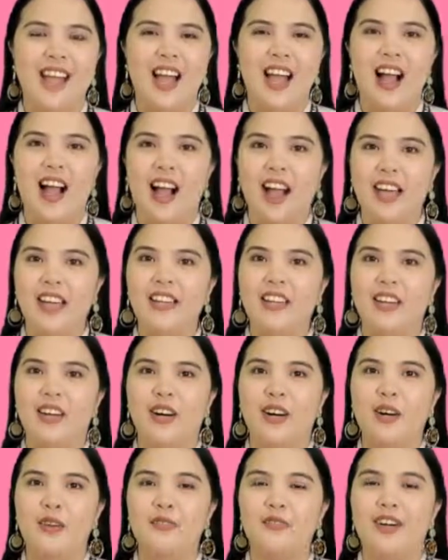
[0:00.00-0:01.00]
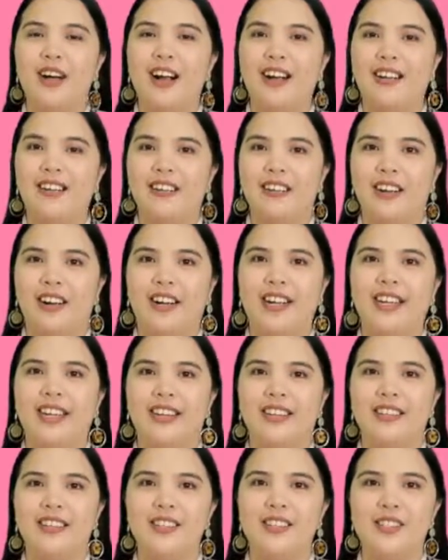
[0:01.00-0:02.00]
I love
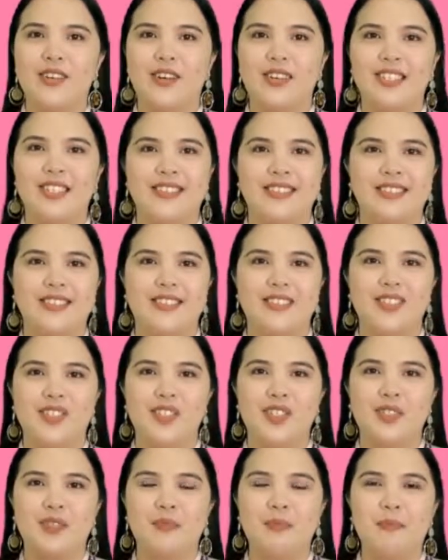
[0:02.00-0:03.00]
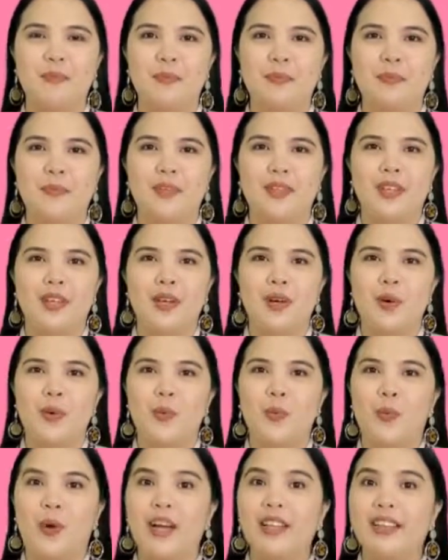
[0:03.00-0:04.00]
Hungarian sausage.
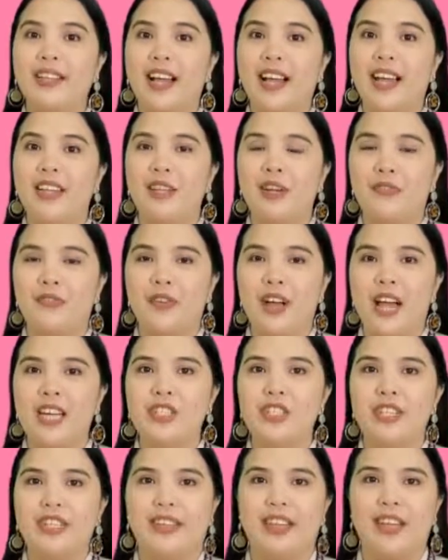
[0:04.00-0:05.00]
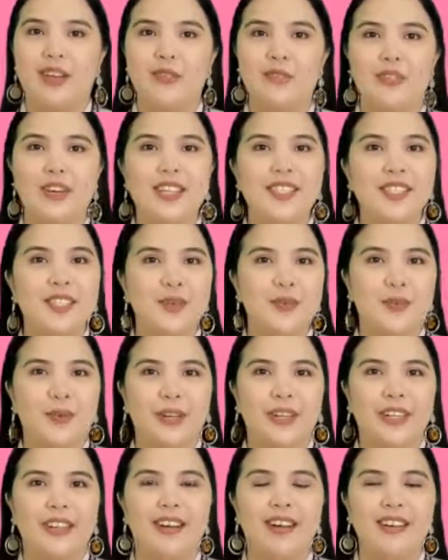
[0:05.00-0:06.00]
What kind of adjective is the
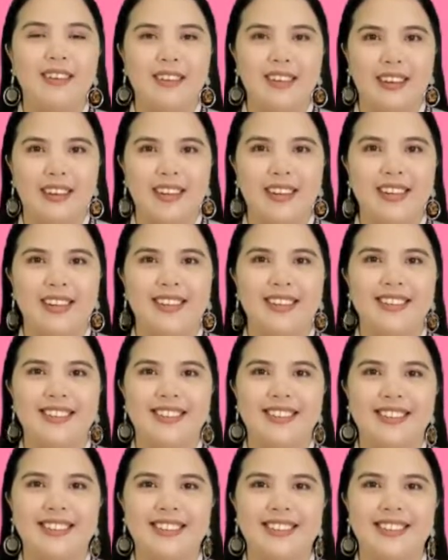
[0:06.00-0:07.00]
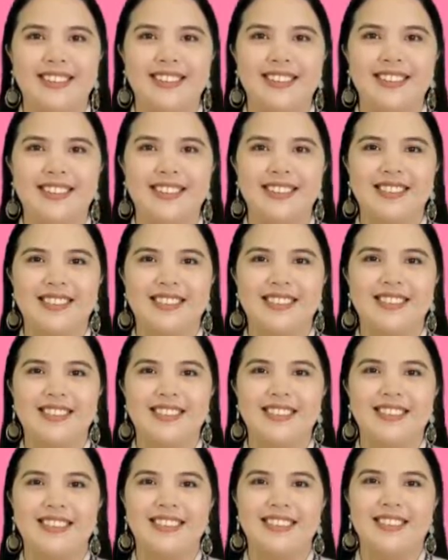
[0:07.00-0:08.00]
word Hungarian?
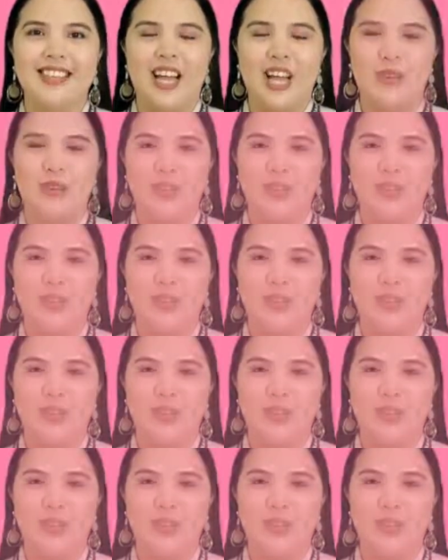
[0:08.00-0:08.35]
I will